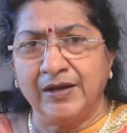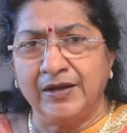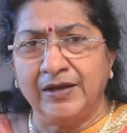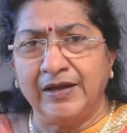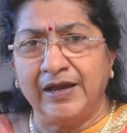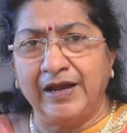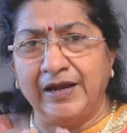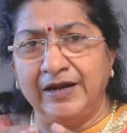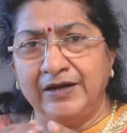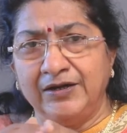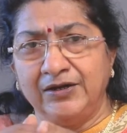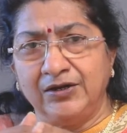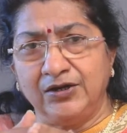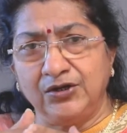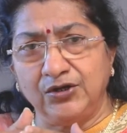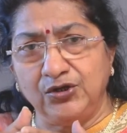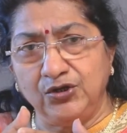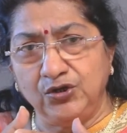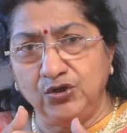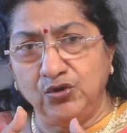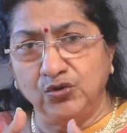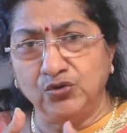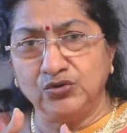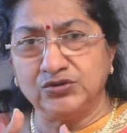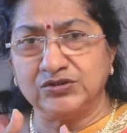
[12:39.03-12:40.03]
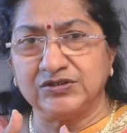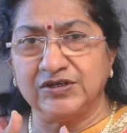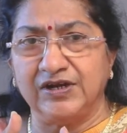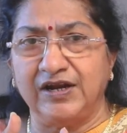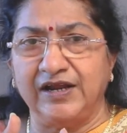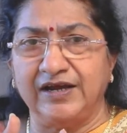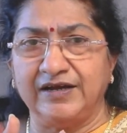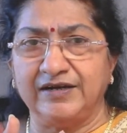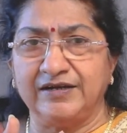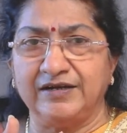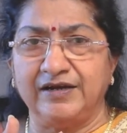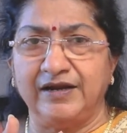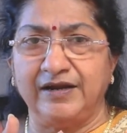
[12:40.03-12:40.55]
and you
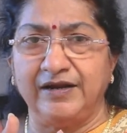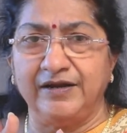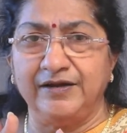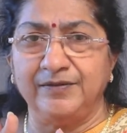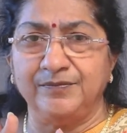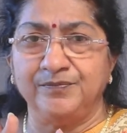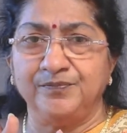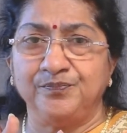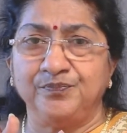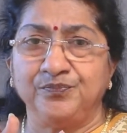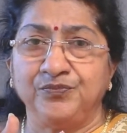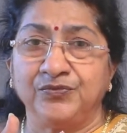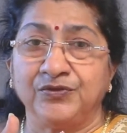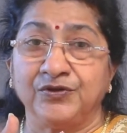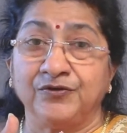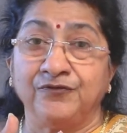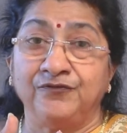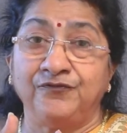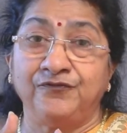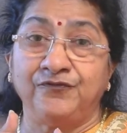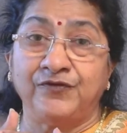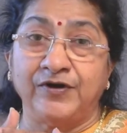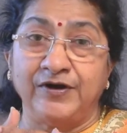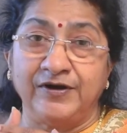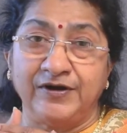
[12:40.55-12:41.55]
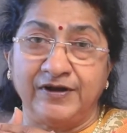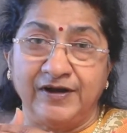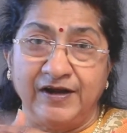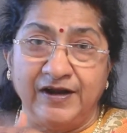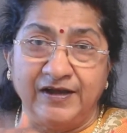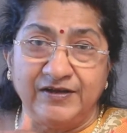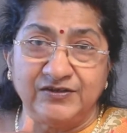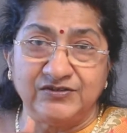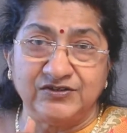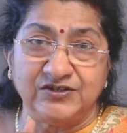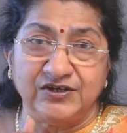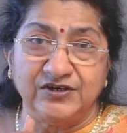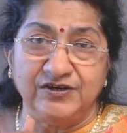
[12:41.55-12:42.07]
selected
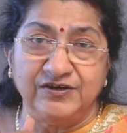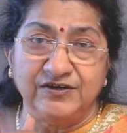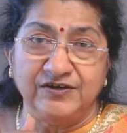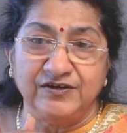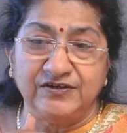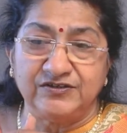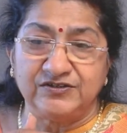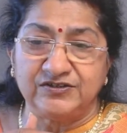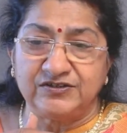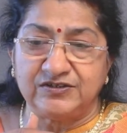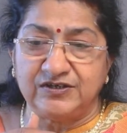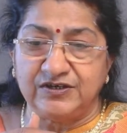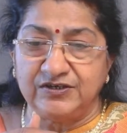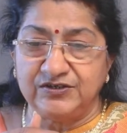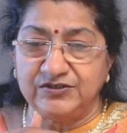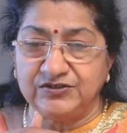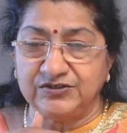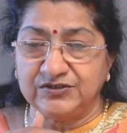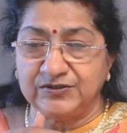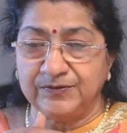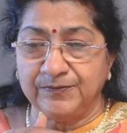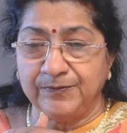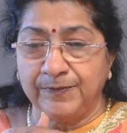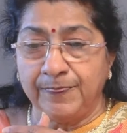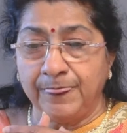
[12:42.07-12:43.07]
fertilizer industries,